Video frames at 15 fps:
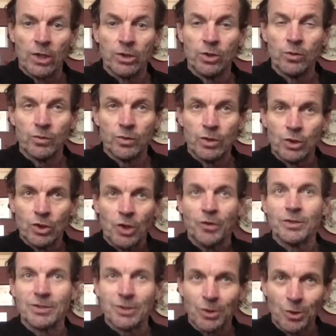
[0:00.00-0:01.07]
You, you call
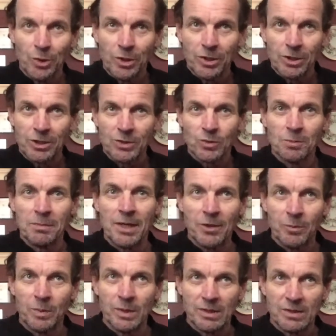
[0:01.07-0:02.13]
us a lawyer because we're
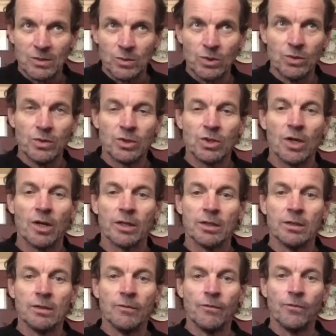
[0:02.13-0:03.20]
mouthpieces. We do the
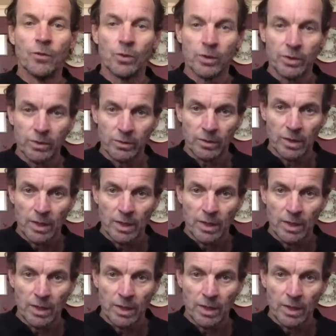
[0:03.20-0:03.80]
talking for you.